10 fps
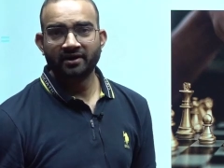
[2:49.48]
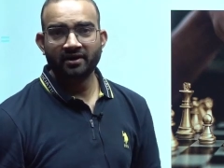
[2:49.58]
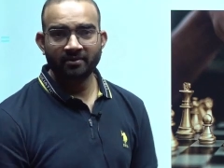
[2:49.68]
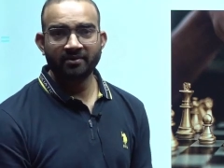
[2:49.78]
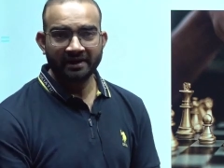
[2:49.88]

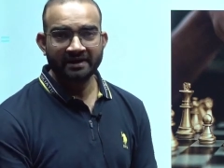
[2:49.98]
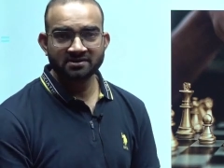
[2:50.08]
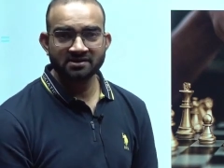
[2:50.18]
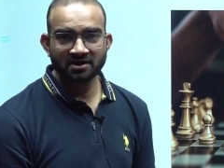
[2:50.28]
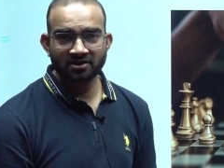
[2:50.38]
Am I making
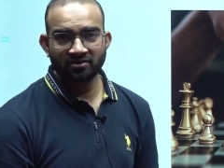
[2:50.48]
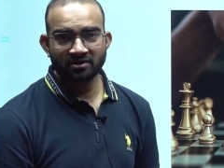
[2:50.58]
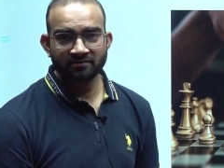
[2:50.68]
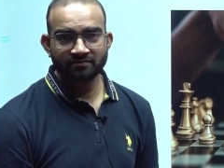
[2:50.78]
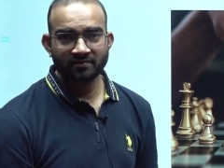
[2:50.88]
sense or not?
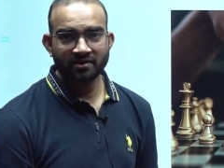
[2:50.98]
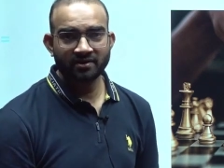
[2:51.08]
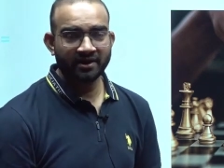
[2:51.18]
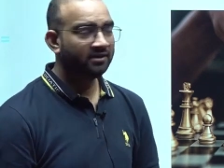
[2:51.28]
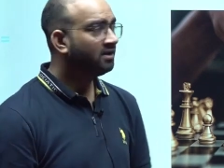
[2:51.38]

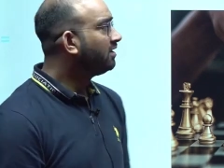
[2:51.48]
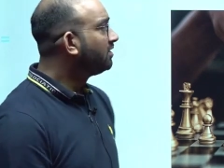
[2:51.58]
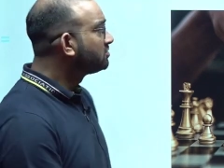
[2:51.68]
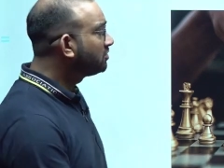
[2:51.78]
Right? So